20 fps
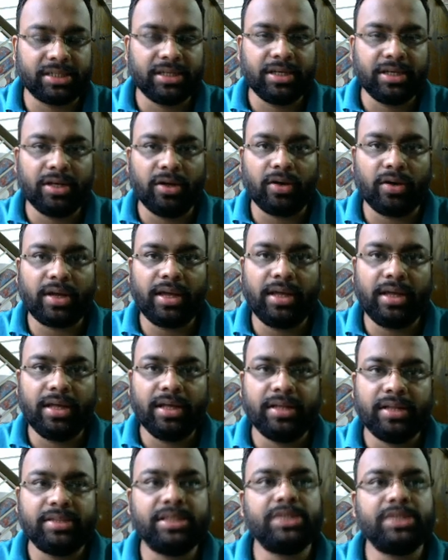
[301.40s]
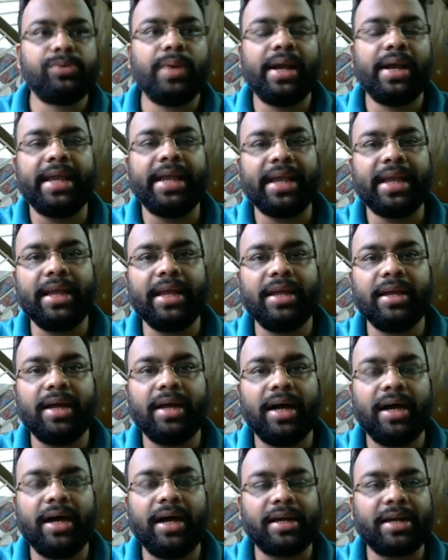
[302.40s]
Okay, since we are taking
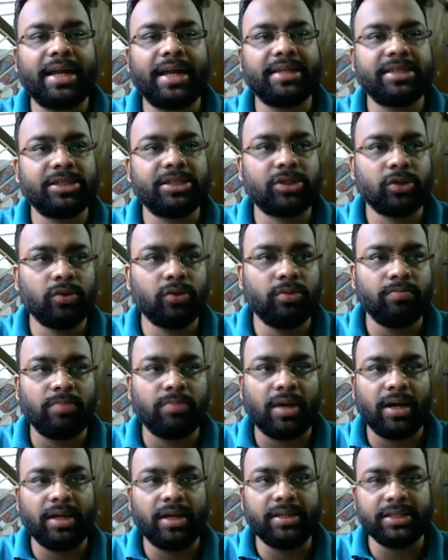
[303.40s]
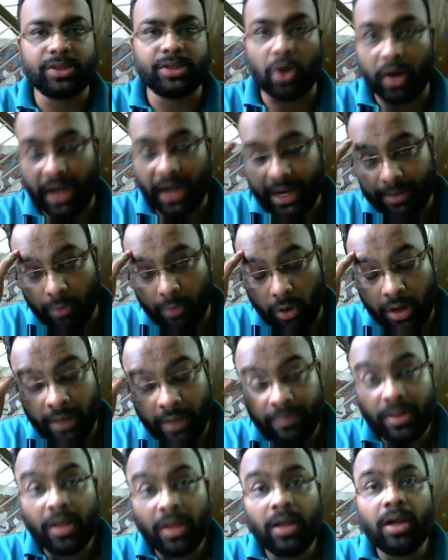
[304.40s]
classes through this online mode,
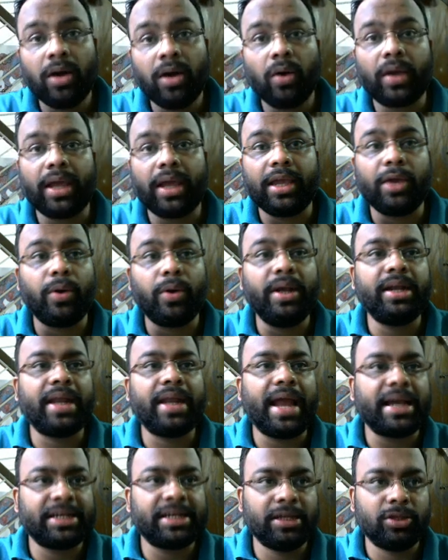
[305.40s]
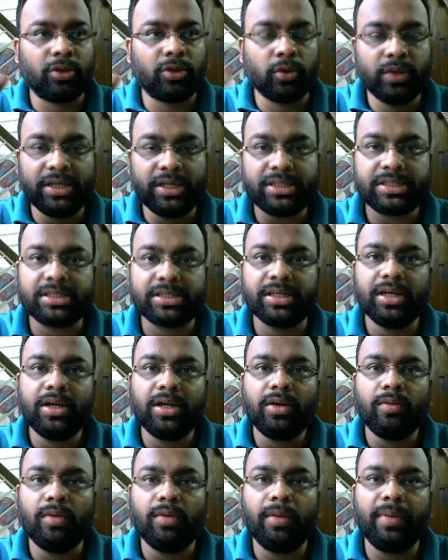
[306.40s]
okay, your interaction through this
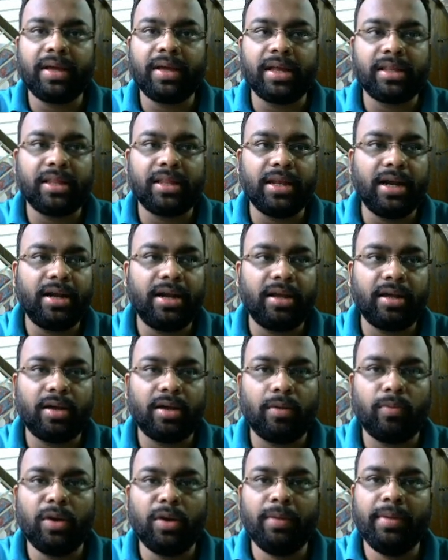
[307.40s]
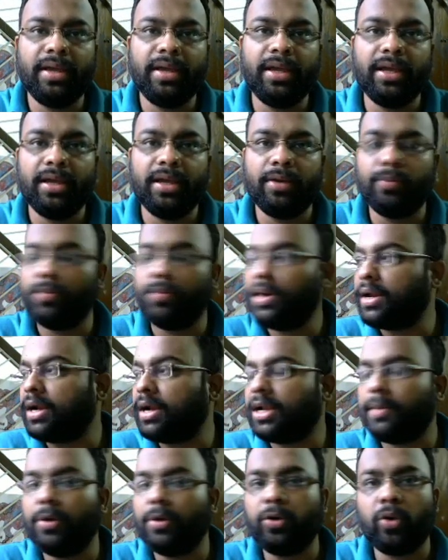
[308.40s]
will be considered, will
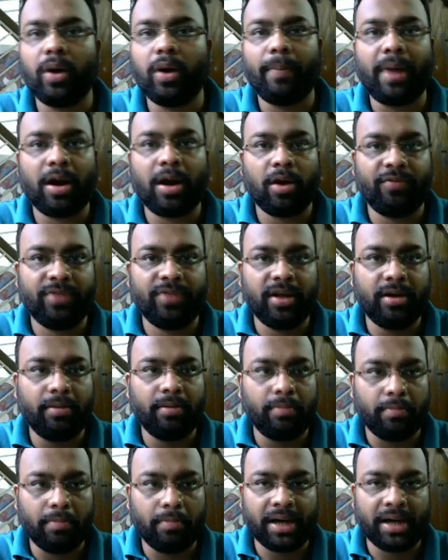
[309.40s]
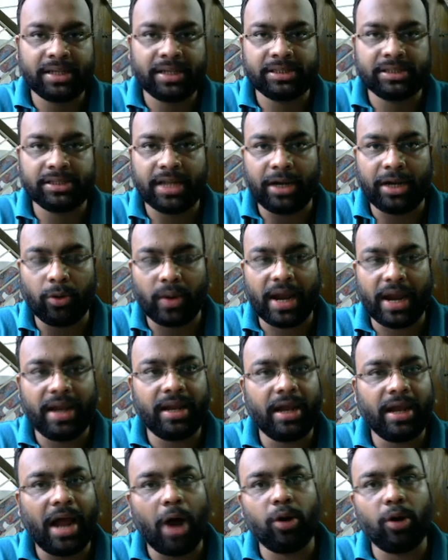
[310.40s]
contribute to a part of the marks that you
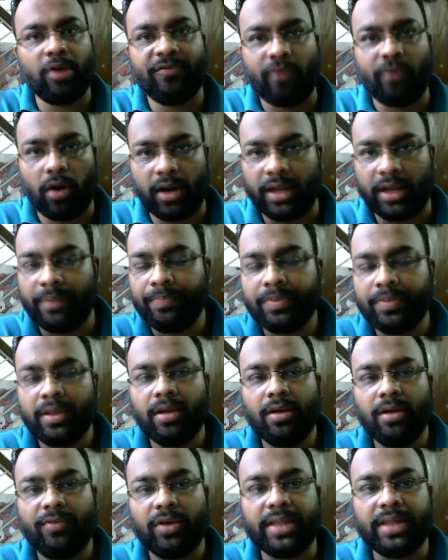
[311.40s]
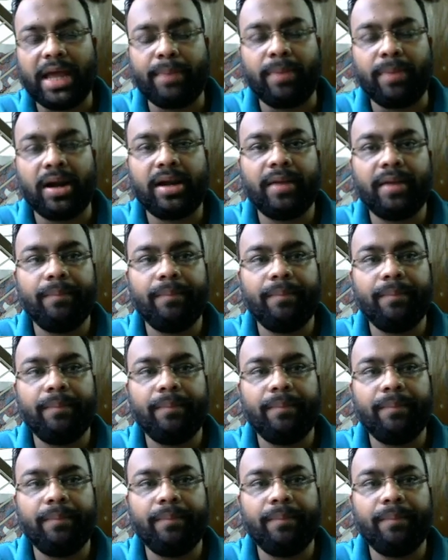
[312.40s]
get out of 40 for that part.